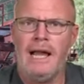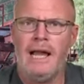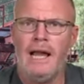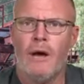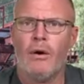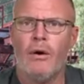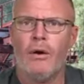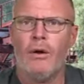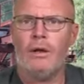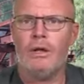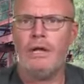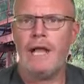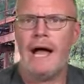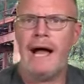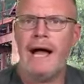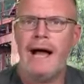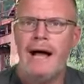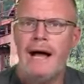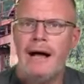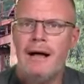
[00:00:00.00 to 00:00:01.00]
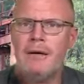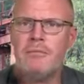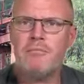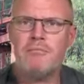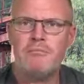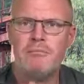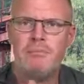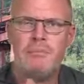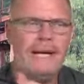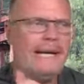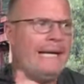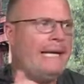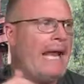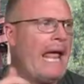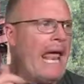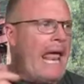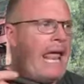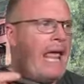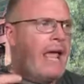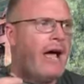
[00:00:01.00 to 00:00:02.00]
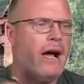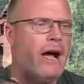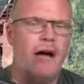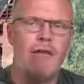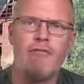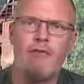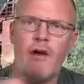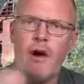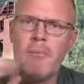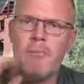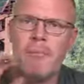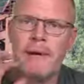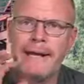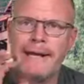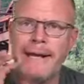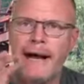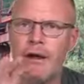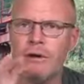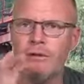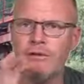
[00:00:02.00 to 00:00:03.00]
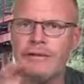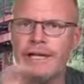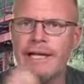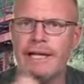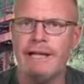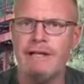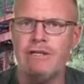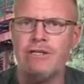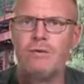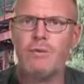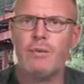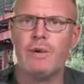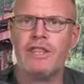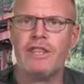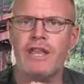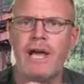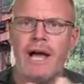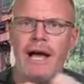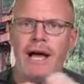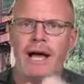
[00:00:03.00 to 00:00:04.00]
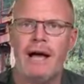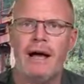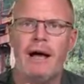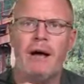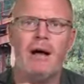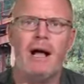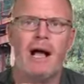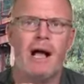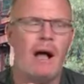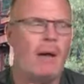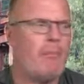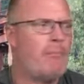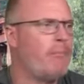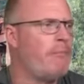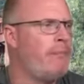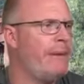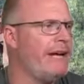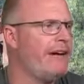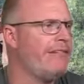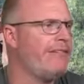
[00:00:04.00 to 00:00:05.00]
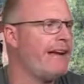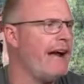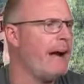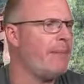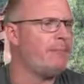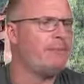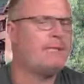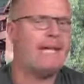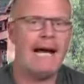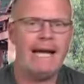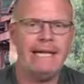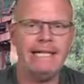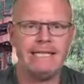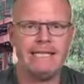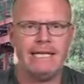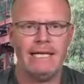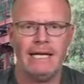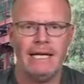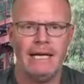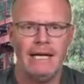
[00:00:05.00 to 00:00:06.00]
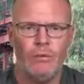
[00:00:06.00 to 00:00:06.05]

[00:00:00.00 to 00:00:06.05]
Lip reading: Hello all, Ben here from Gold Diggers with a bit of an update.